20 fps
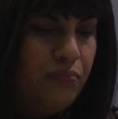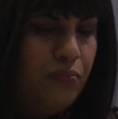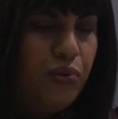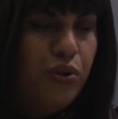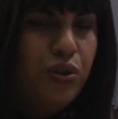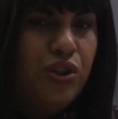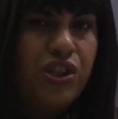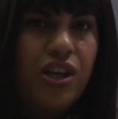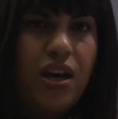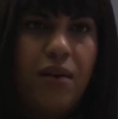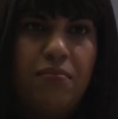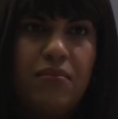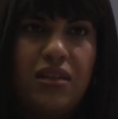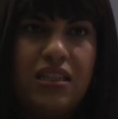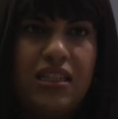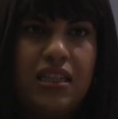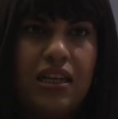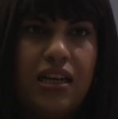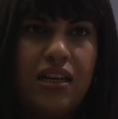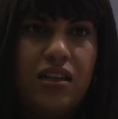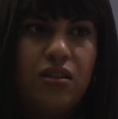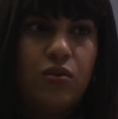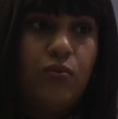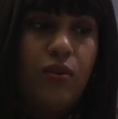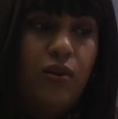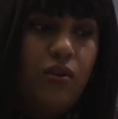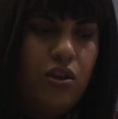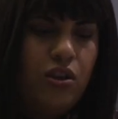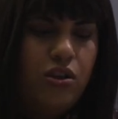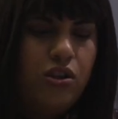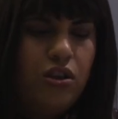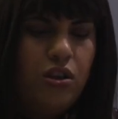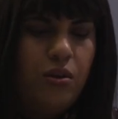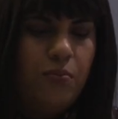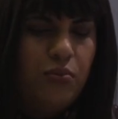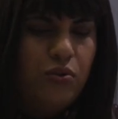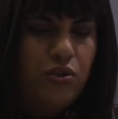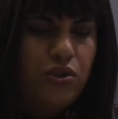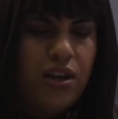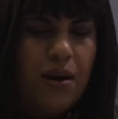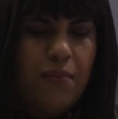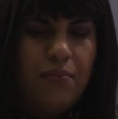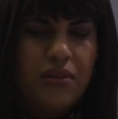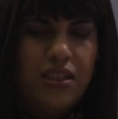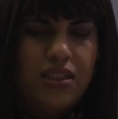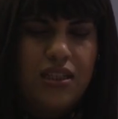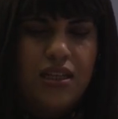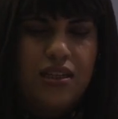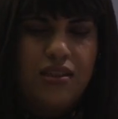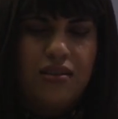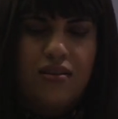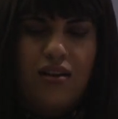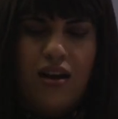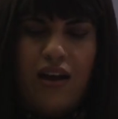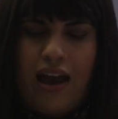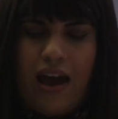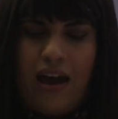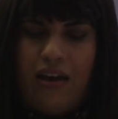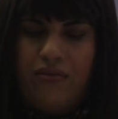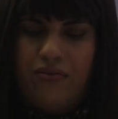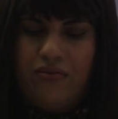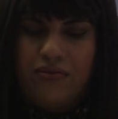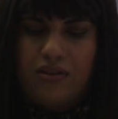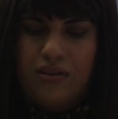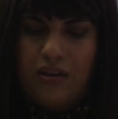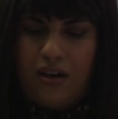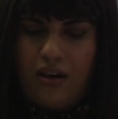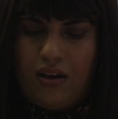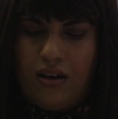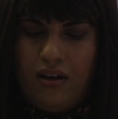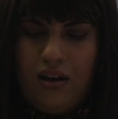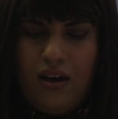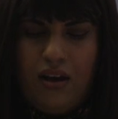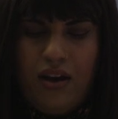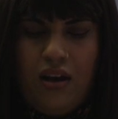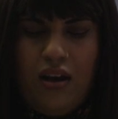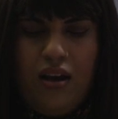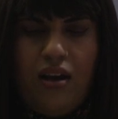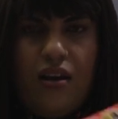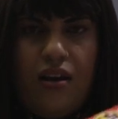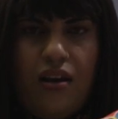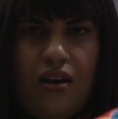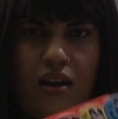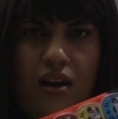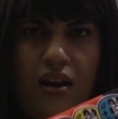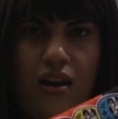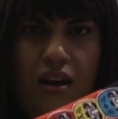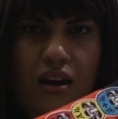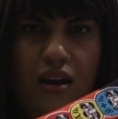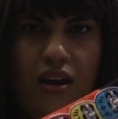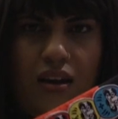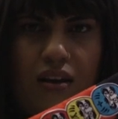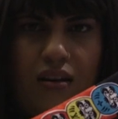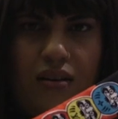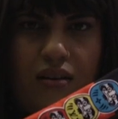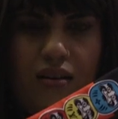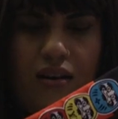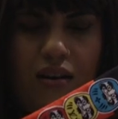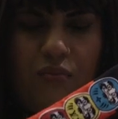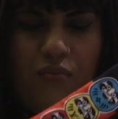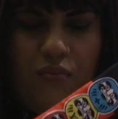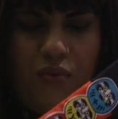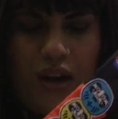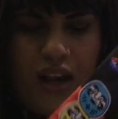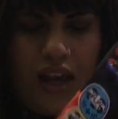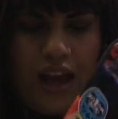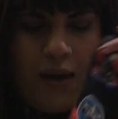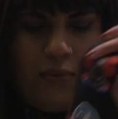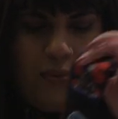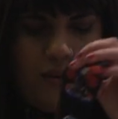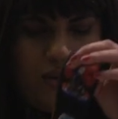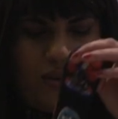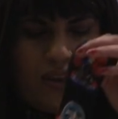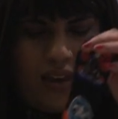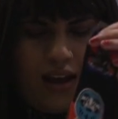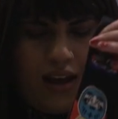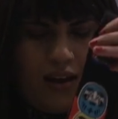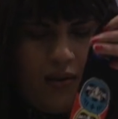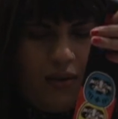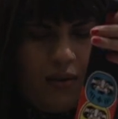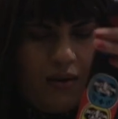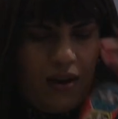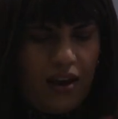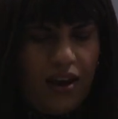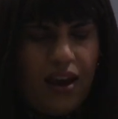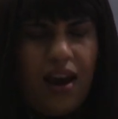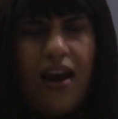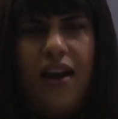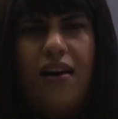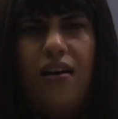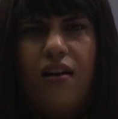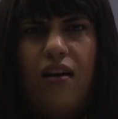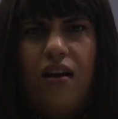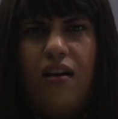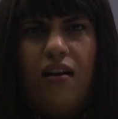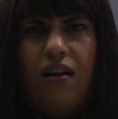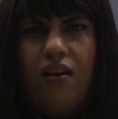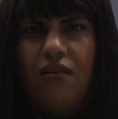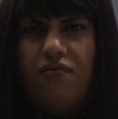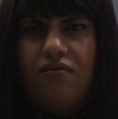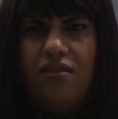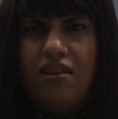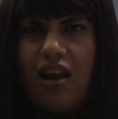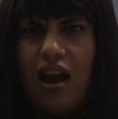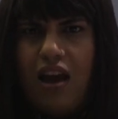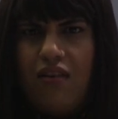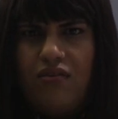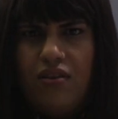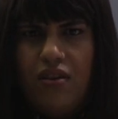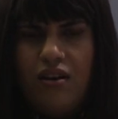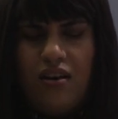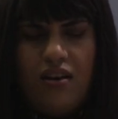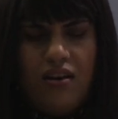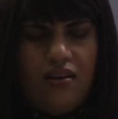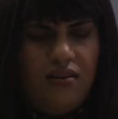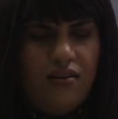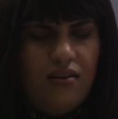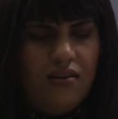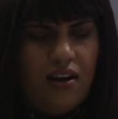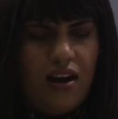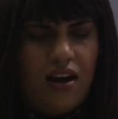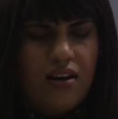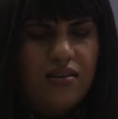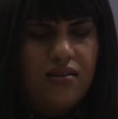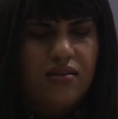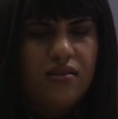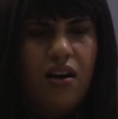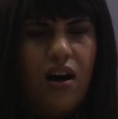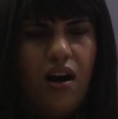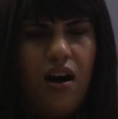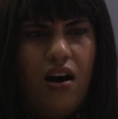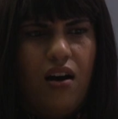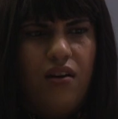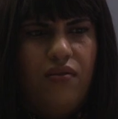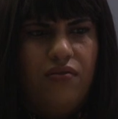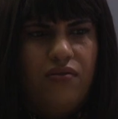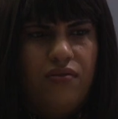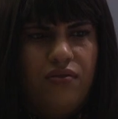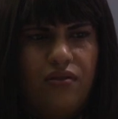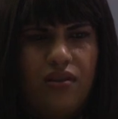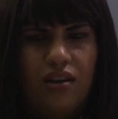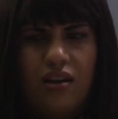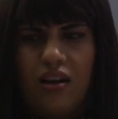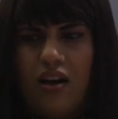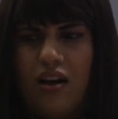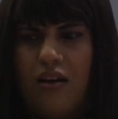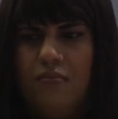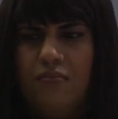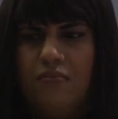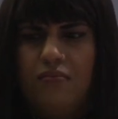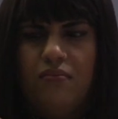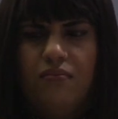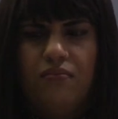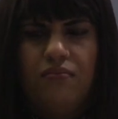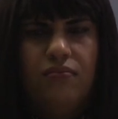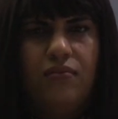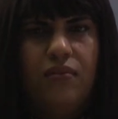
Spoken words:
pochette Matisse. Well, the two pochette Matisse I have. So yeah, I'm really happy with that. Again, I've never had a scarf that come